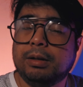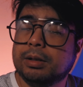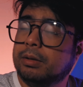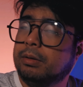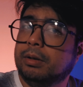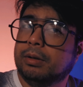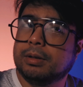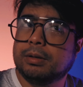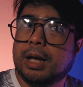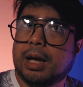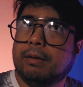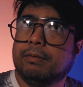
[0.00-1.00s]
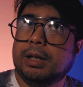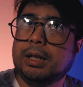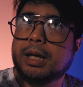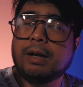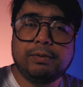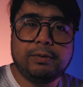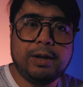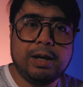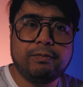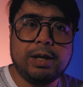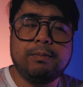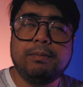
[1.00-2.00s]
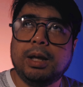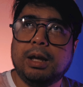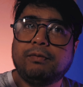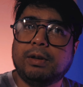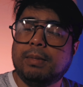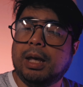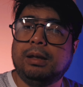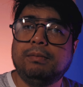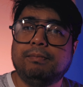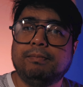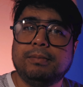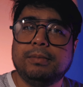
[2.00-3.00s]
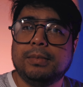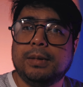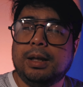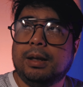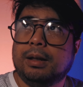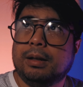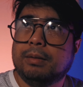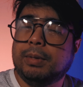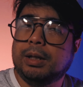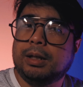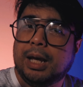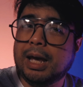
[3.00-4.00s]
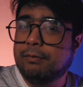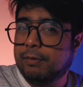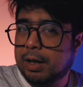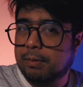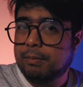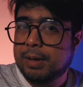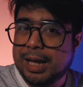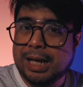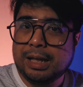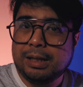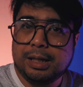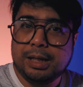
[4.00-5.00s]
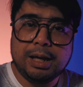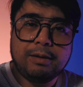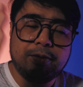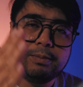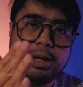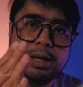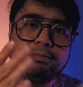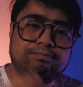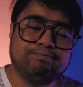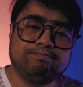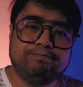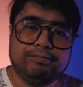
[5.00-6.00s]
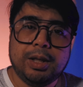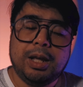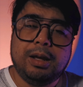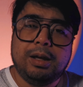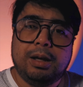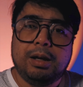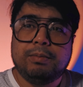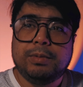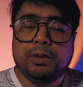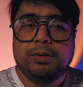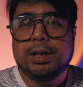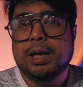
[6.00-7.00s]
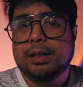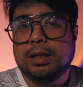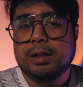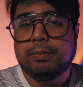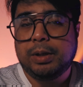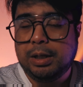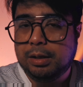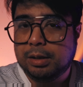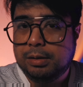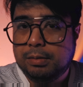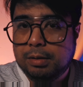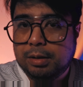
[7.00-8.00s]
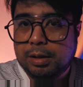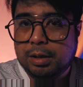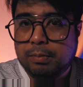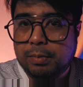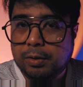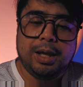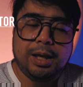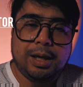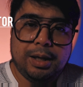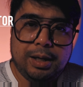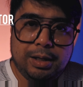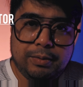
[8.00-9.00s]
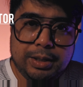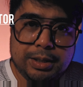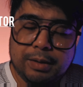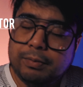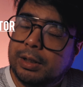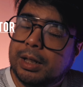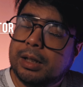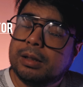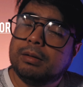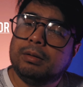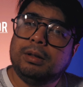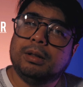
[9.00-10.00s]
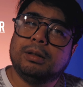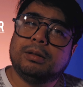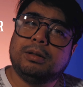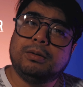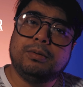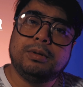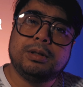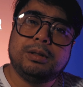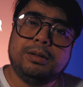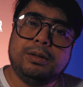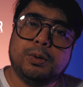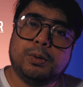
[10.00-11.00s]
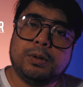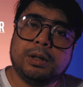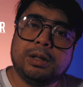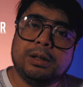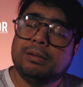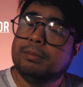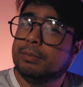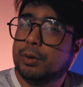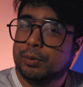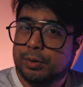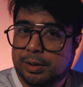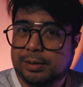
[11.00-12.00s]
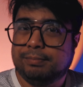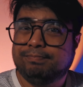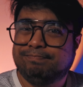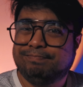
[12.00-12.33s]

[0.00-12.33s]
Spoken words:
You also have the FMA. I mean the FM and the FMA. Those chassis are pretty good. Anyways, after that, choose your motor.